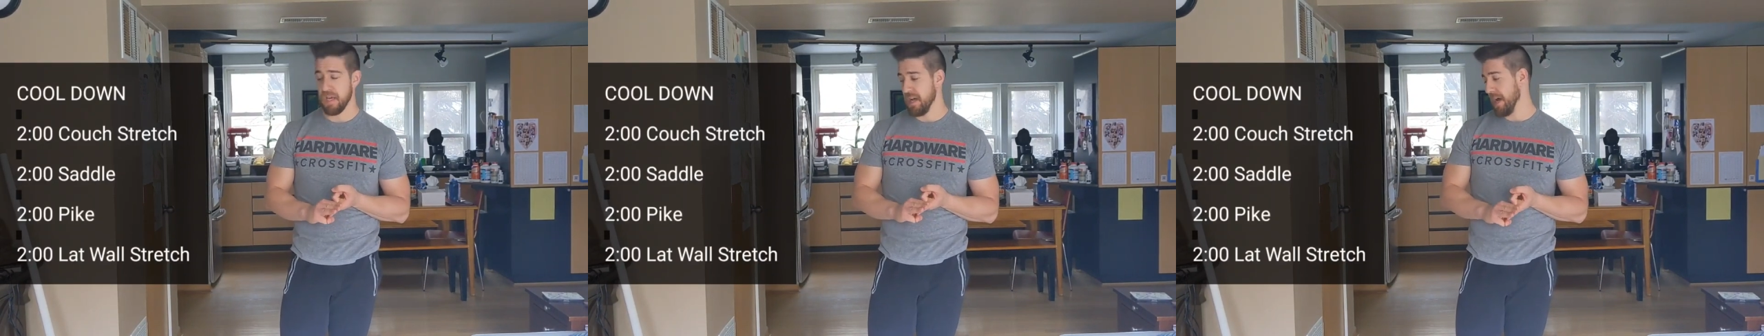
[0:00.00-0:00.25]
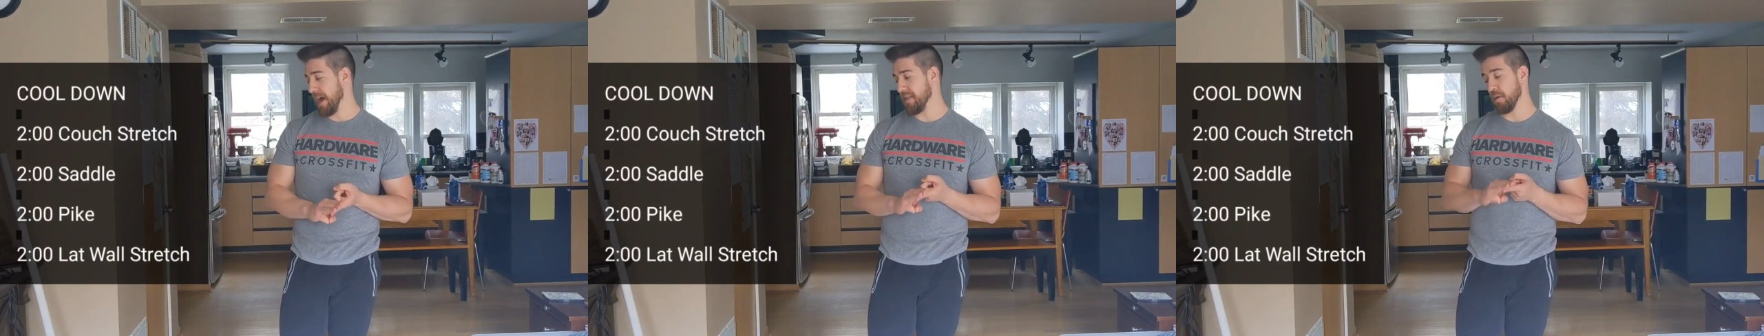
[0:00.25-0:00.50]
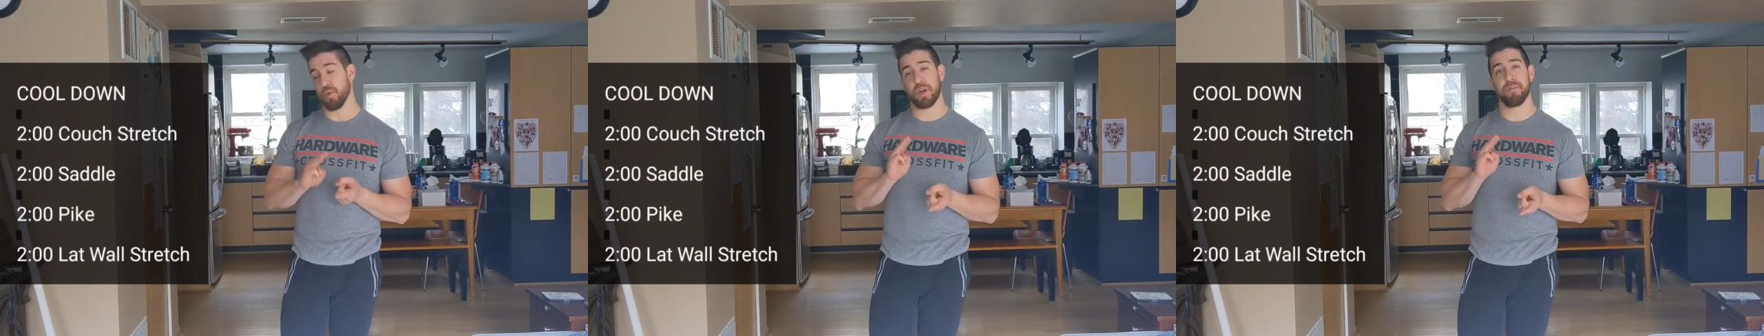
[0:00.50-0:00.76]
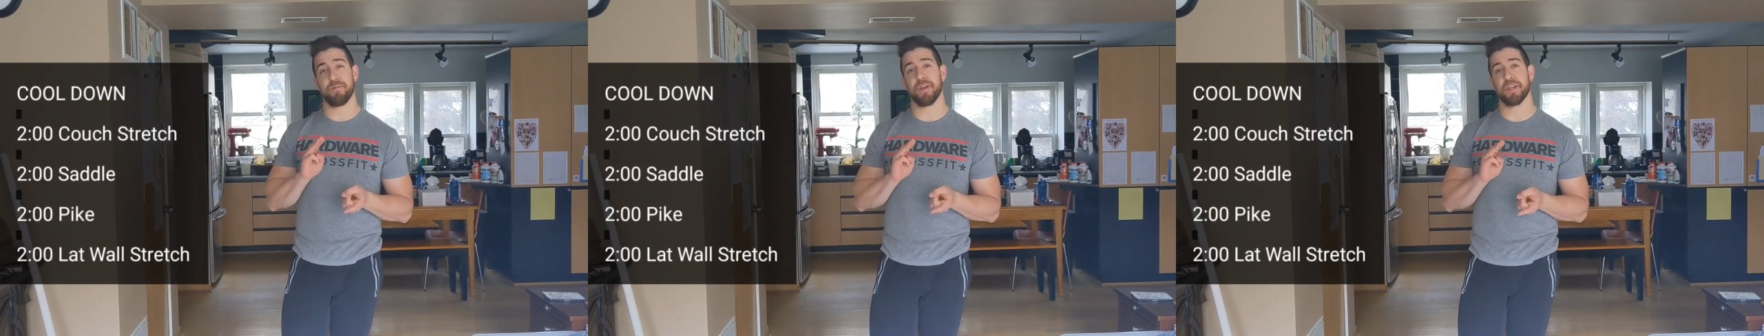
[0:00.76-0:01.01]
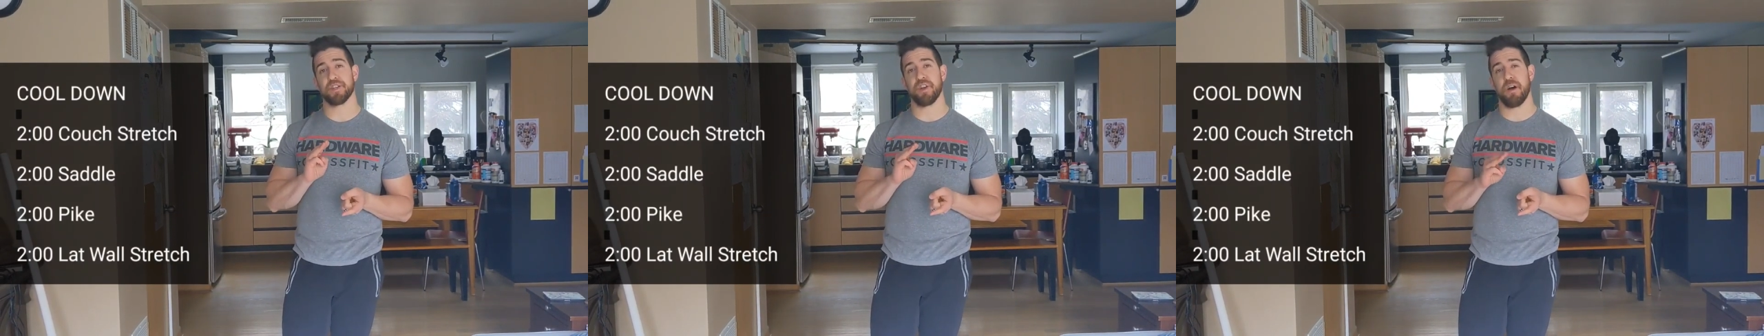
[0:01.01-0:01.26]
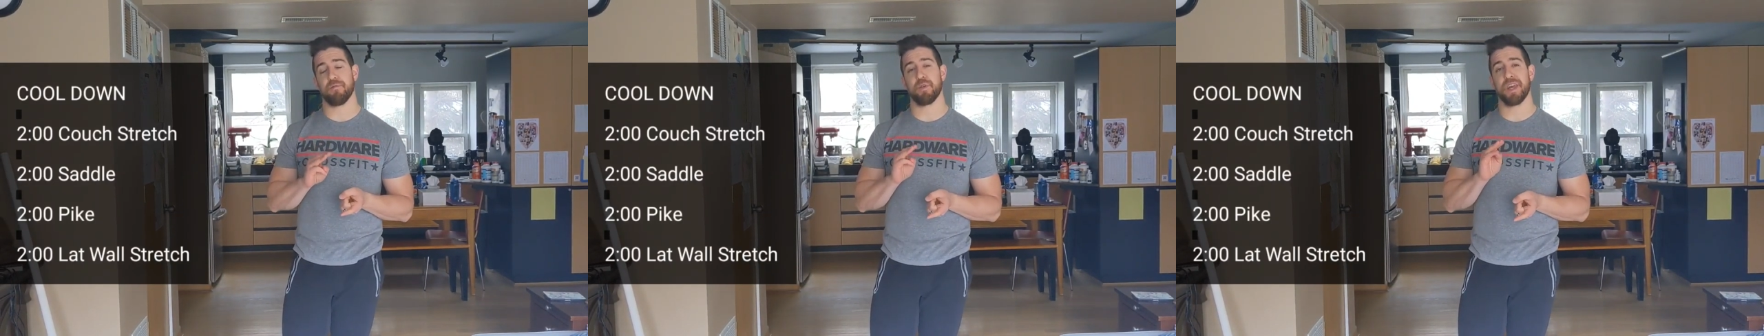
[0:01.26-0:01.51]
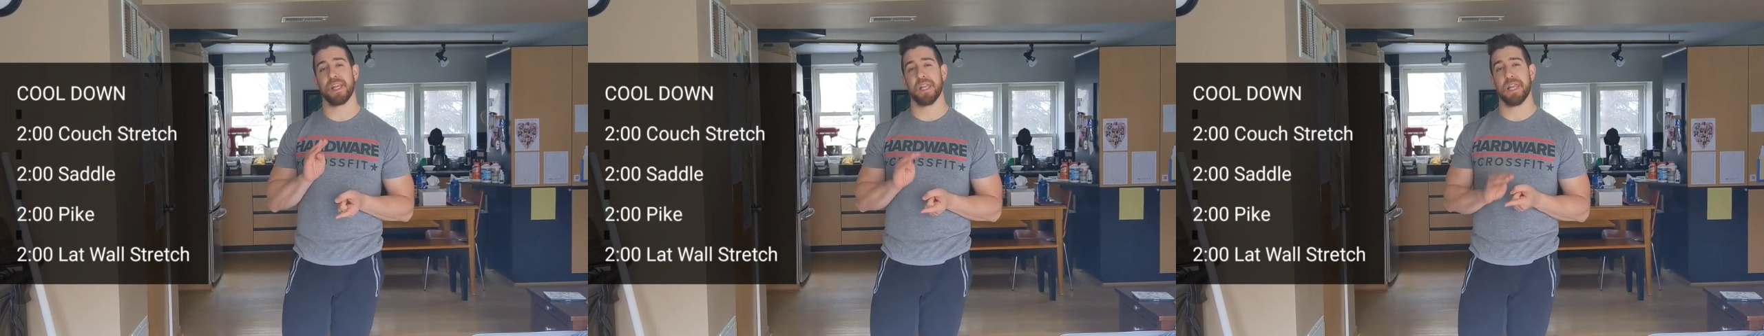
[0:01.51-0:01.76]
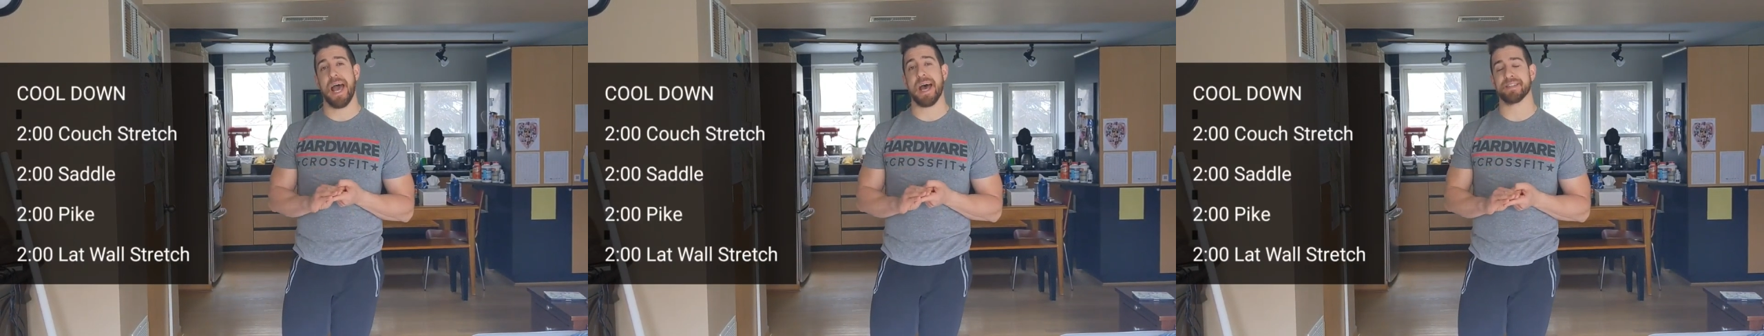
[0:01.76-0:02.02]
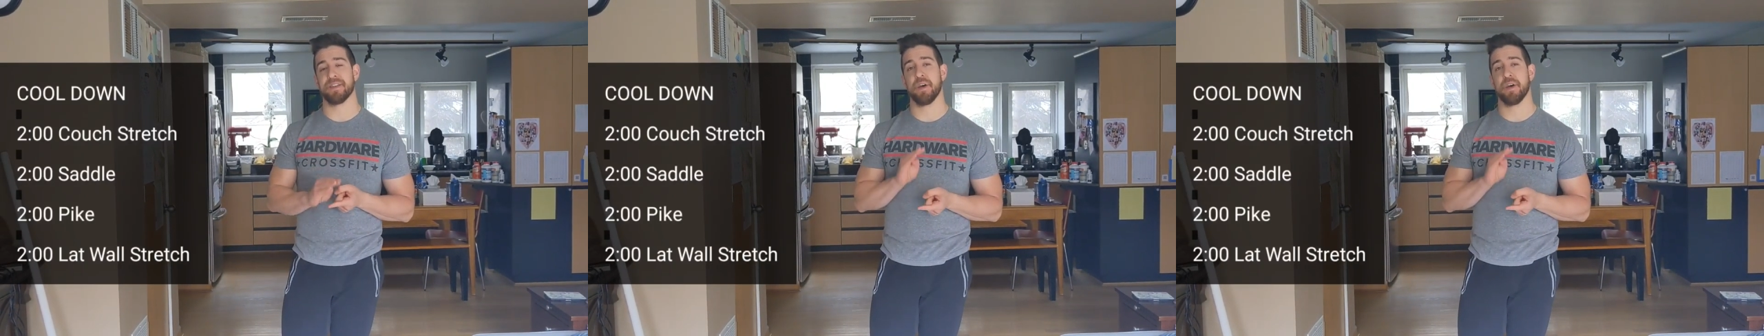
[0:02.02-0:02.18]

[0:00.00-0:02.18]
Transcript: and then we're going to finish it off with a lat